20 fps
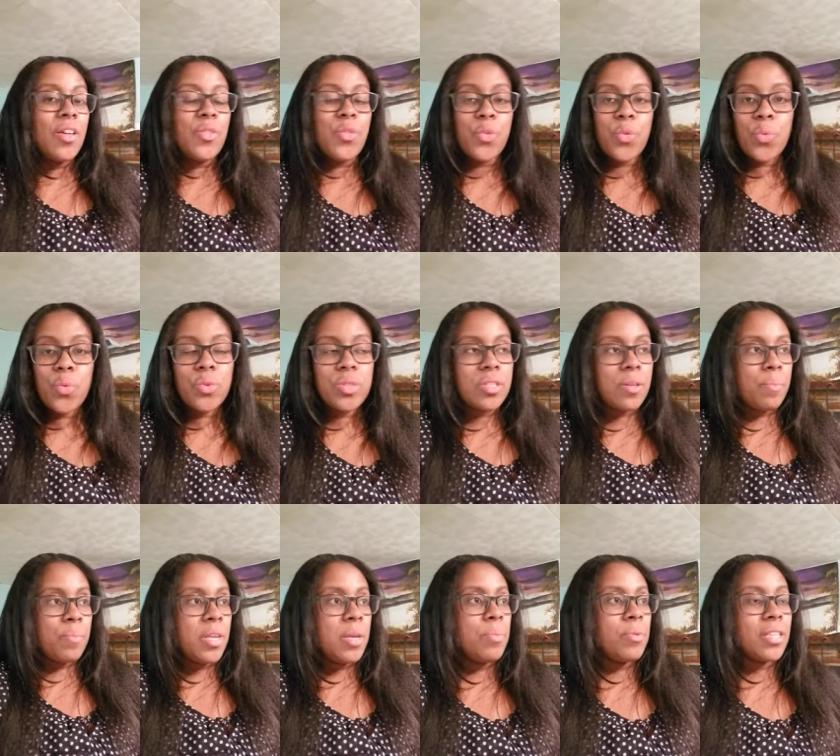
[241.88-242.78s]
through
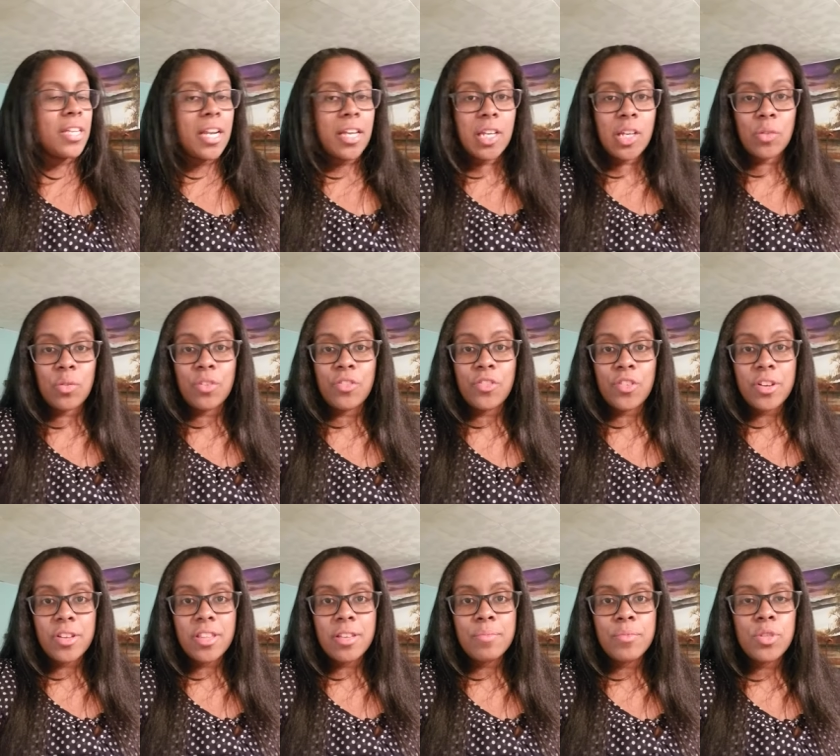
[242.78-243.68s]
some people that I could
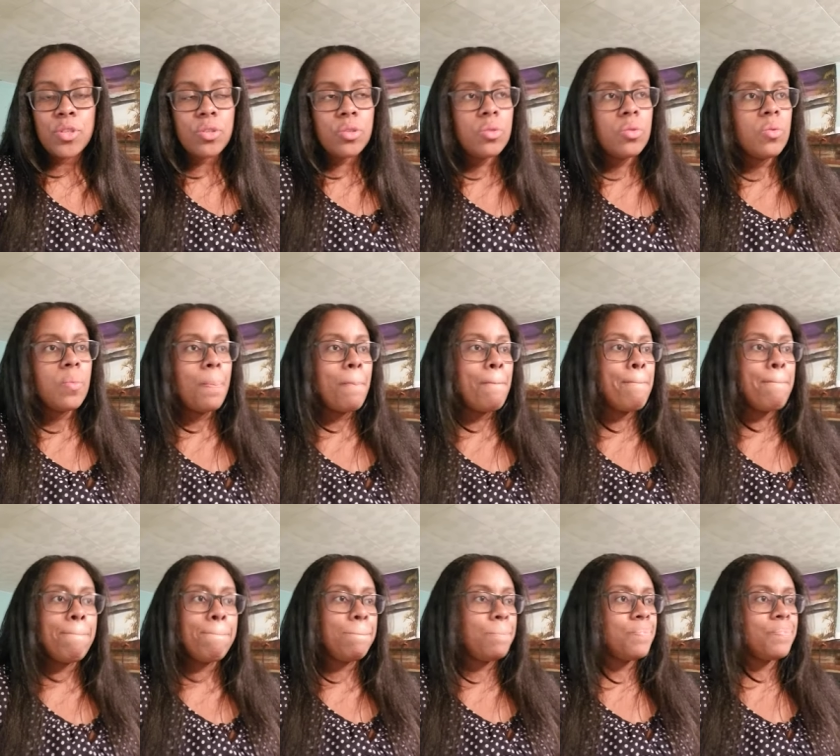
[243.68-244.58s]
refer them to,
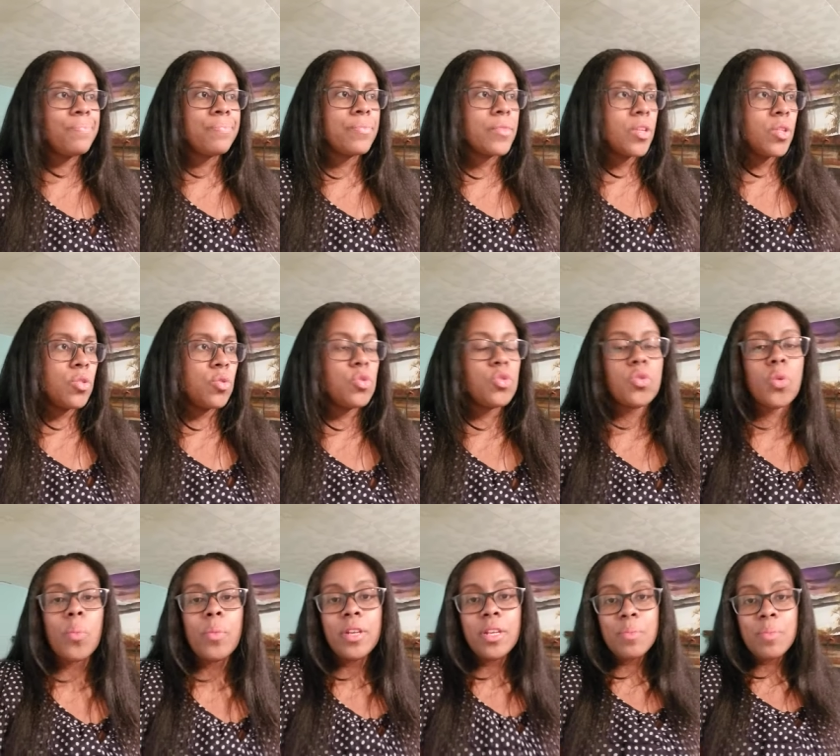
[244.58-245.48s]
through so
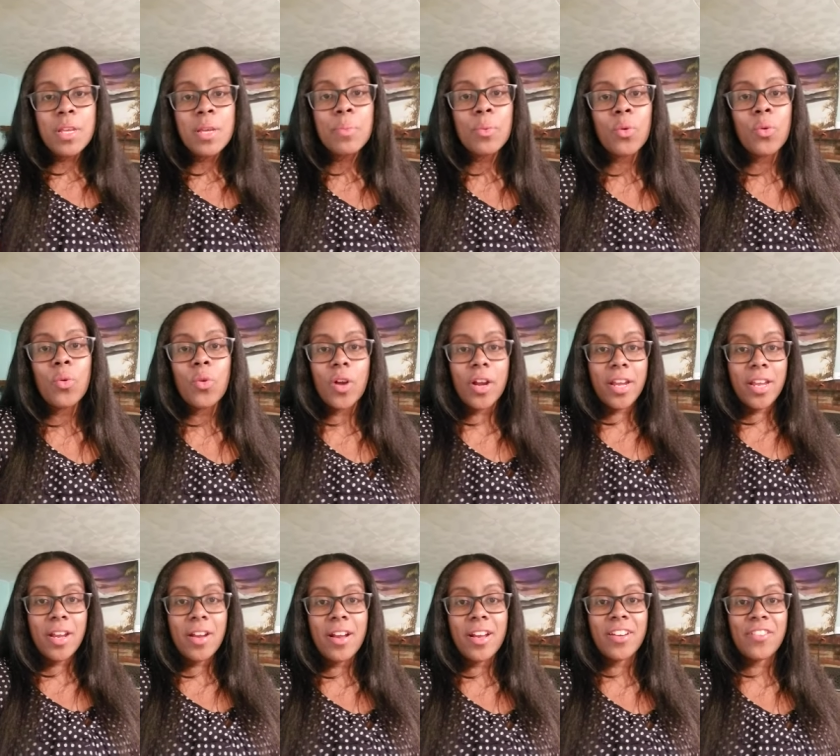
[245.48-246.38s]
many people who are
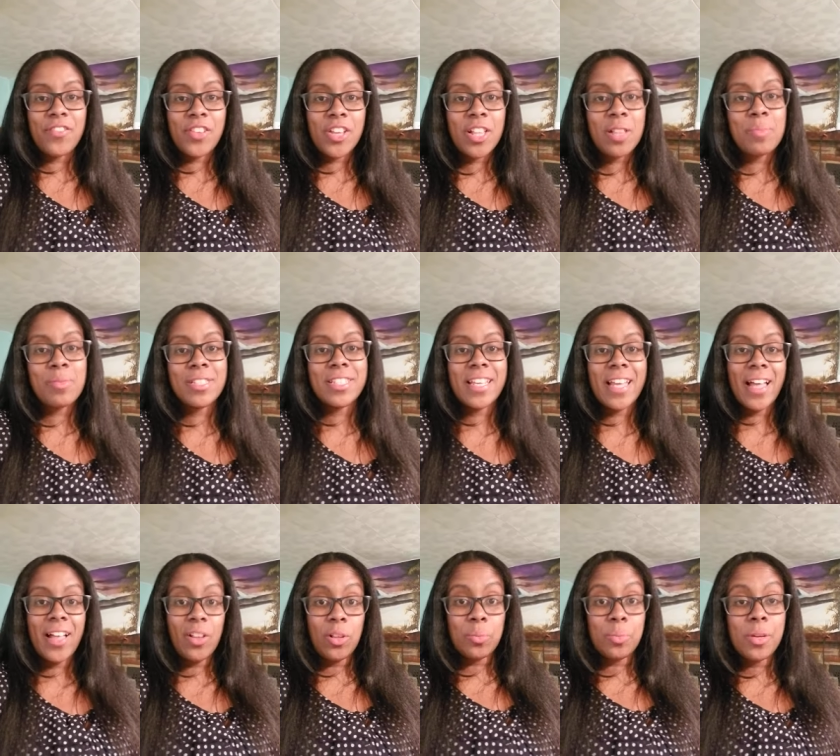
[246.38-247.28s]
here and available to
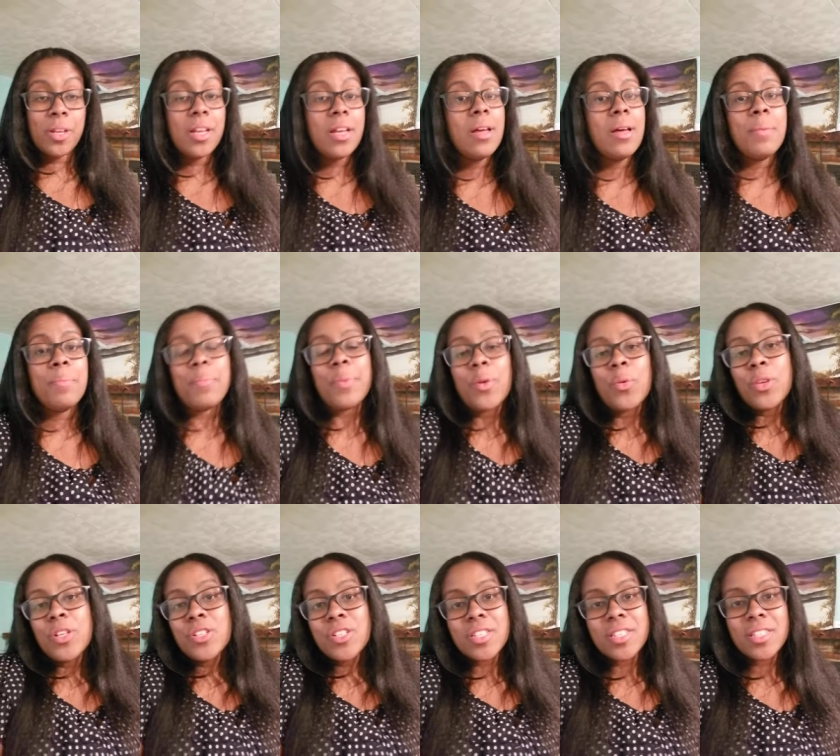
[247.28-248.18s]
help, but
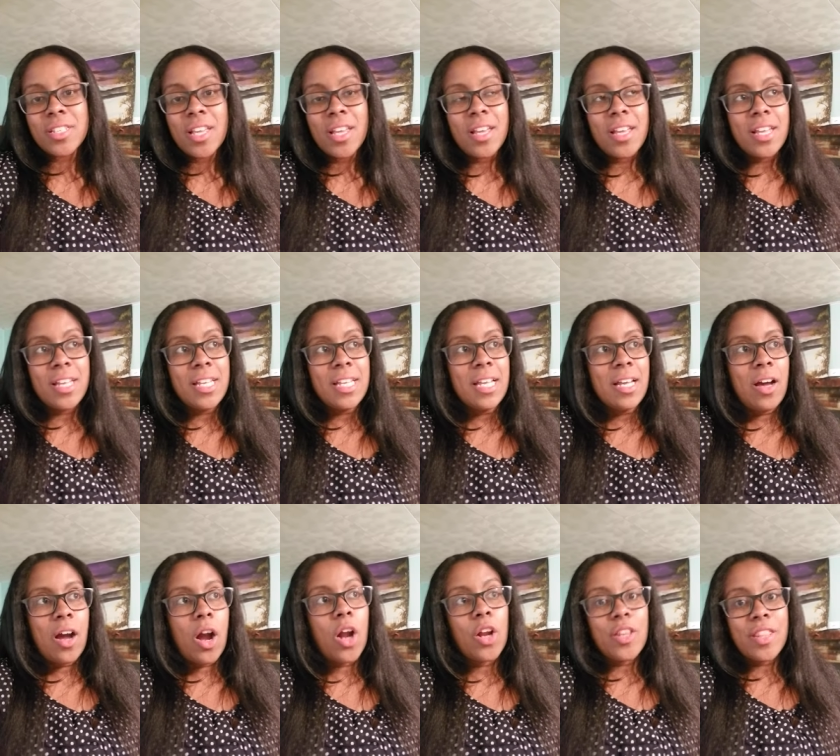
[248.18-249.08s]
we just
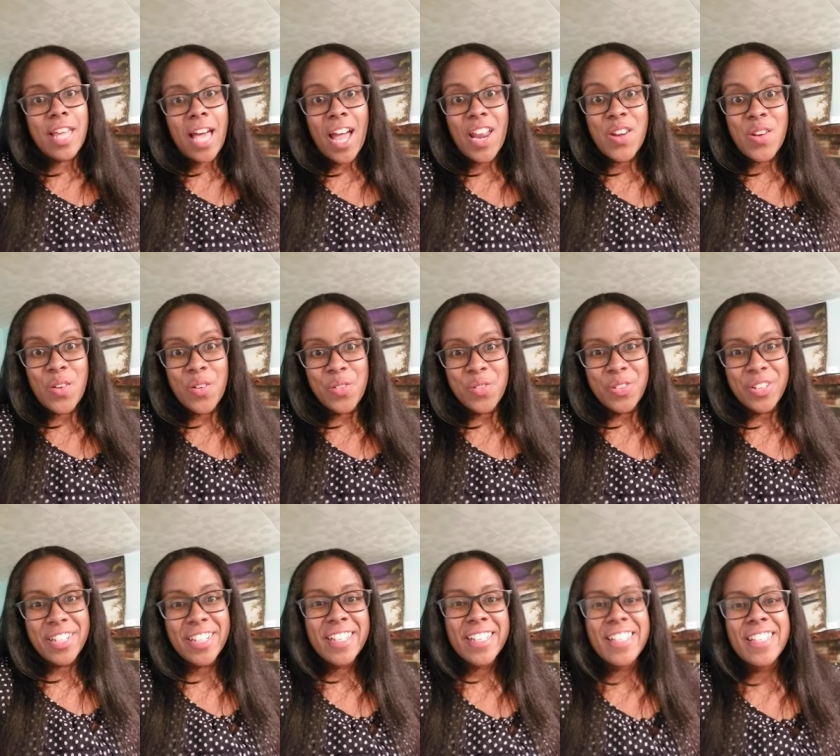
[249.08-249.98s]
aren't that known.